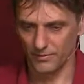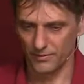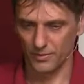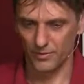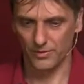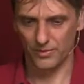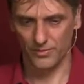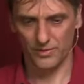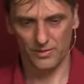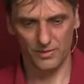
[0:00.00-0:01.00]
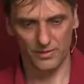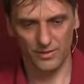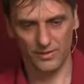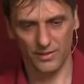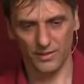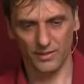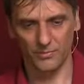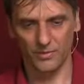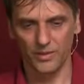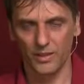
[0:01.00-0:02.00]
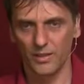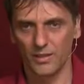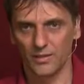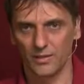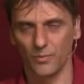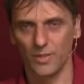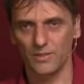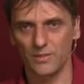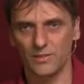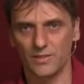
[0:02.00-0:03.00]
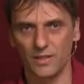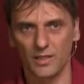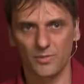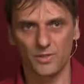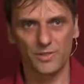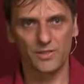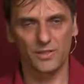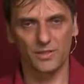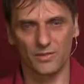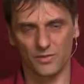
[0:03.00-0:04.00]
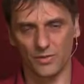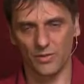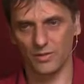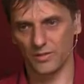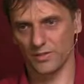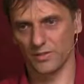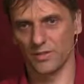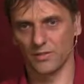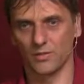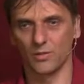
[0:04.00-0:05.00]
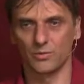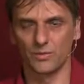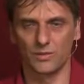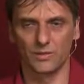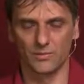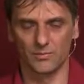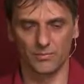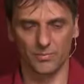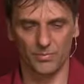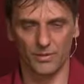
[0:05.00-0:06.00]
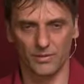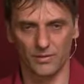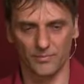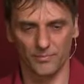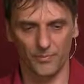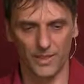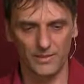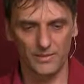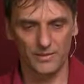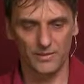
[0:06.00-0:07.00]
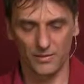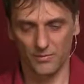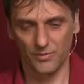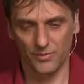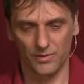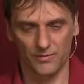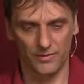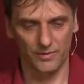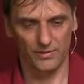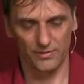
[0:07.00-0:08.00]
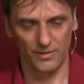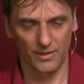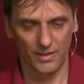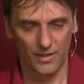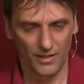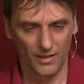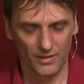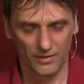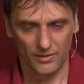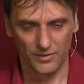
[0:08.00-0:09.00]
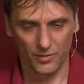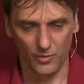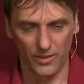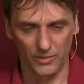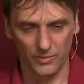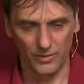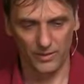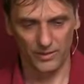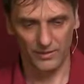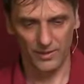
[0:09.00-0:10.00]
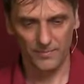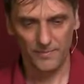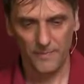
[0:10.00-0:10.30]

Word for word: those this selenium. And once the selenium is missing in the soil, it just doesn't go to the uh, plants because there is no way to get them.